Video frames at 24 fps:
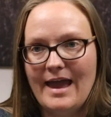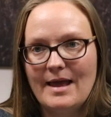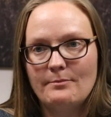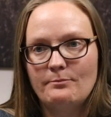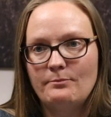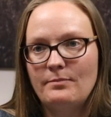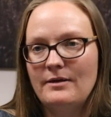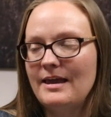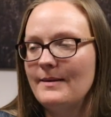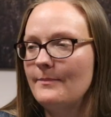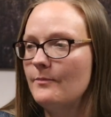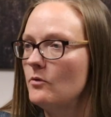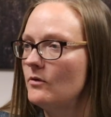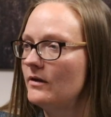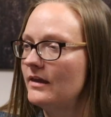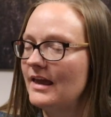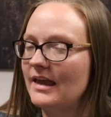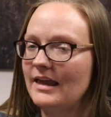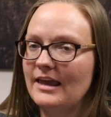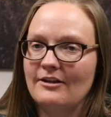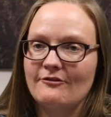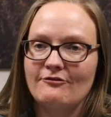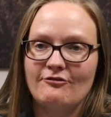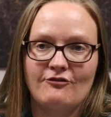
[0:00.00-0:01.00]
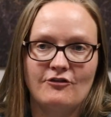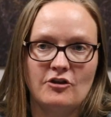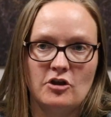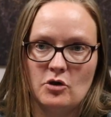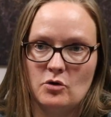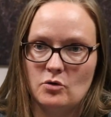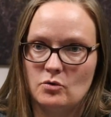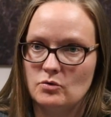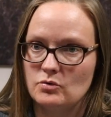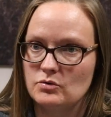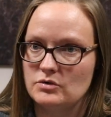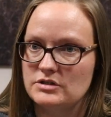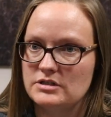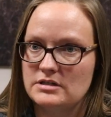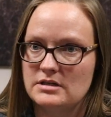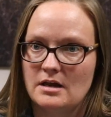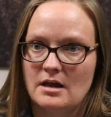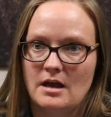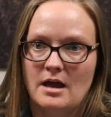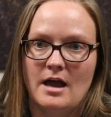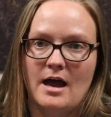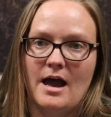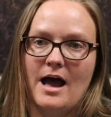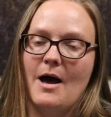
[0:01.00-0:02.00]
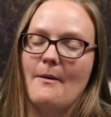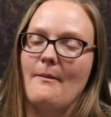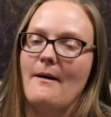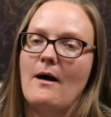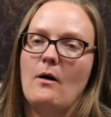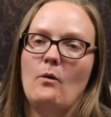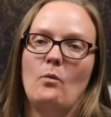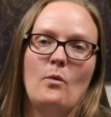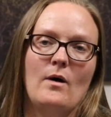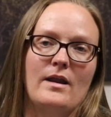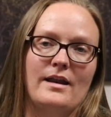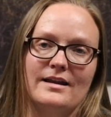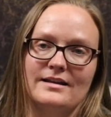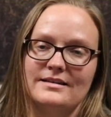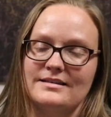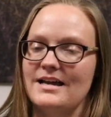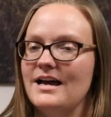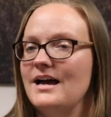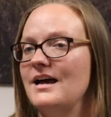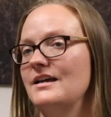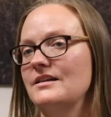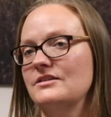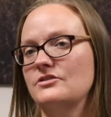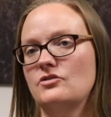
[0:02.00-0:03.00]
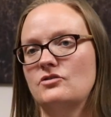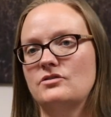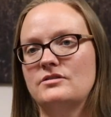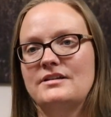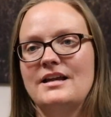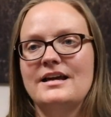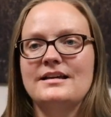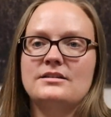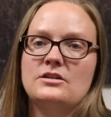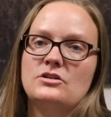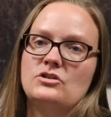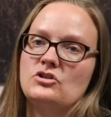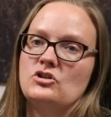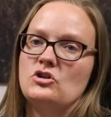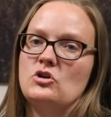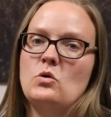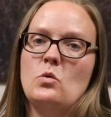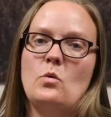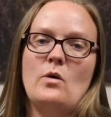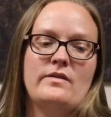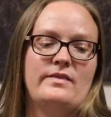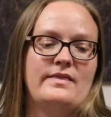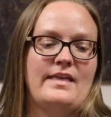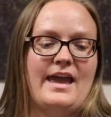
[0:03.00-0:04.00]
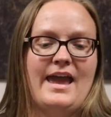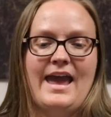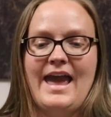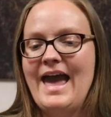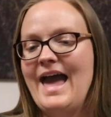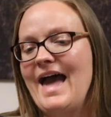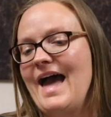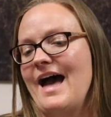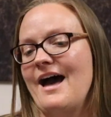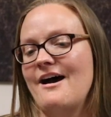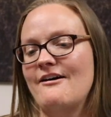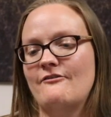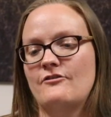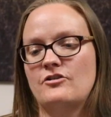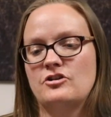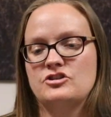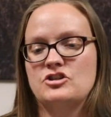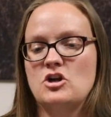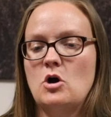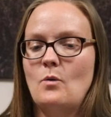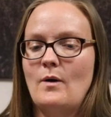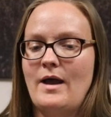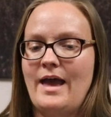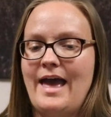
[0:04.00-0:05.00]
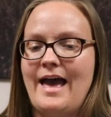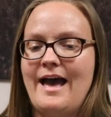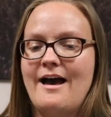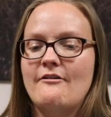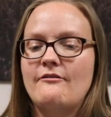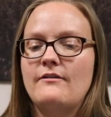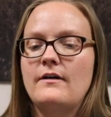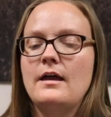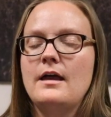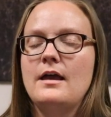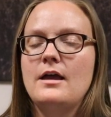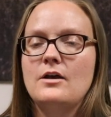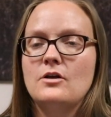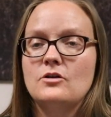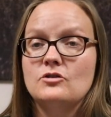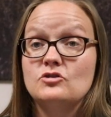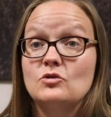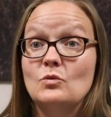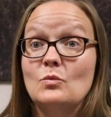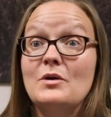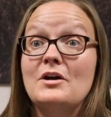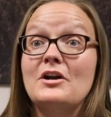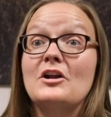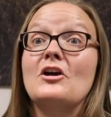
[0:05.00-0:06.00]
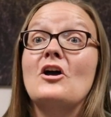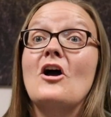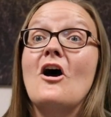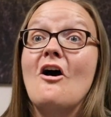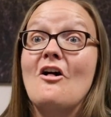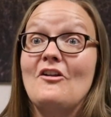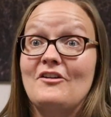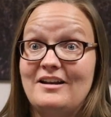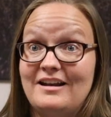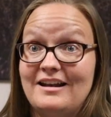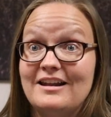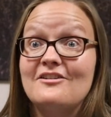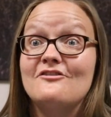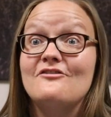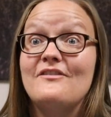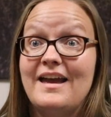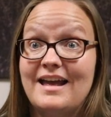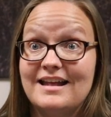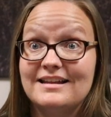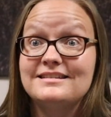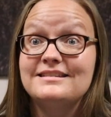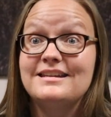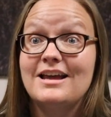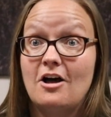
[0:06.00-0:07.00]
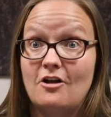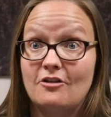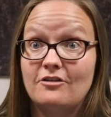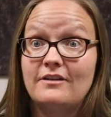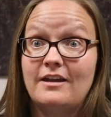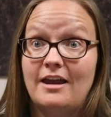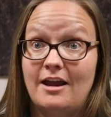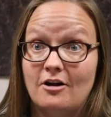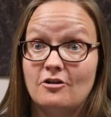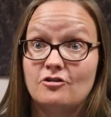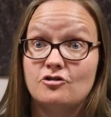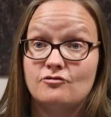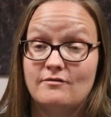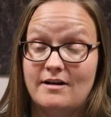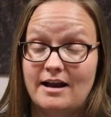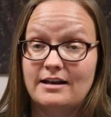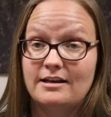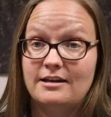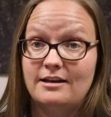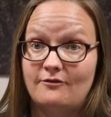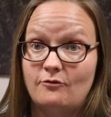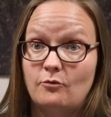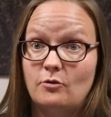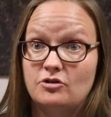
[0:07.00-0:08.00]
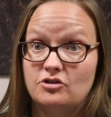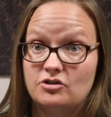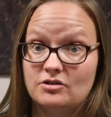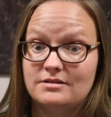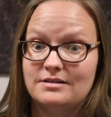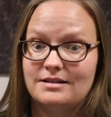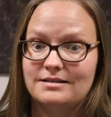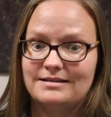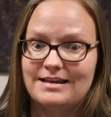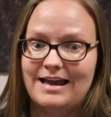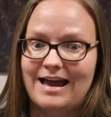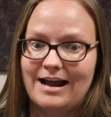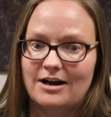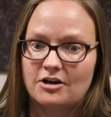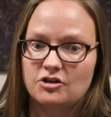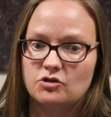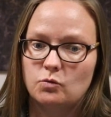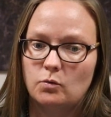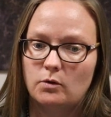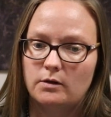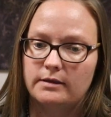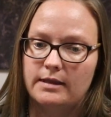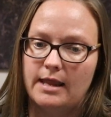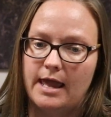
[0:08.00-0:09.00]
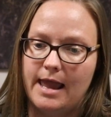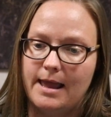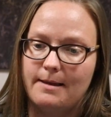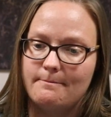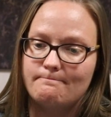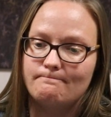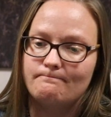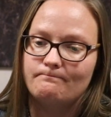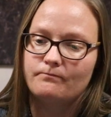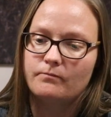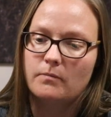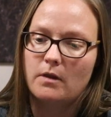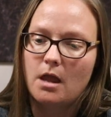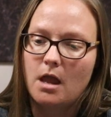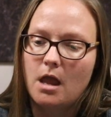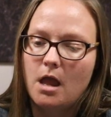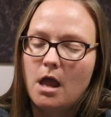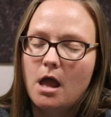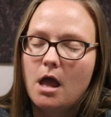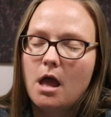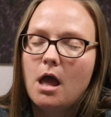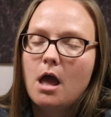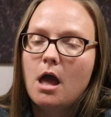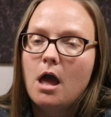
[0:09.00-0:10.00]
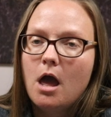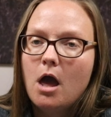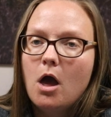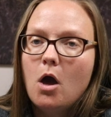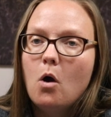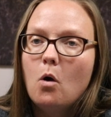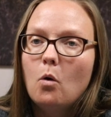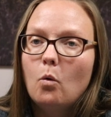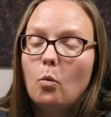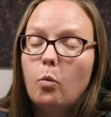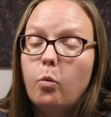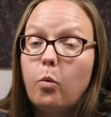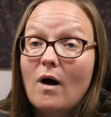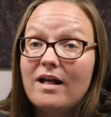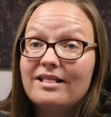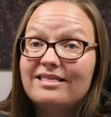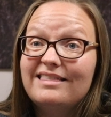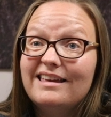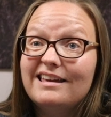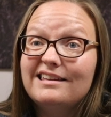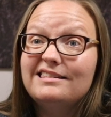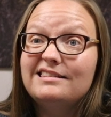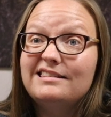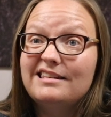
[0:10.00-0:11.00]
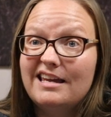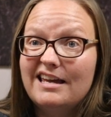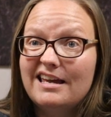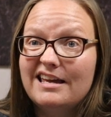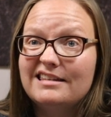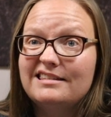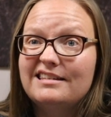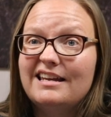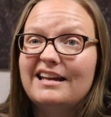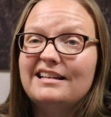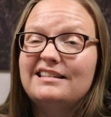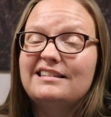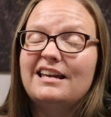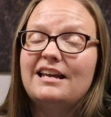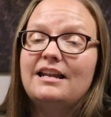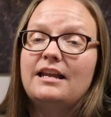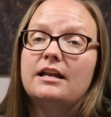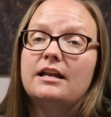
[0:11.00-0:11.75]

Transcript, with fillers: and people get confused about what it does or doesn't do, what they have or don't have. So we're going to call it an advanced healthcare directive, which is its actual name. What this is, it's an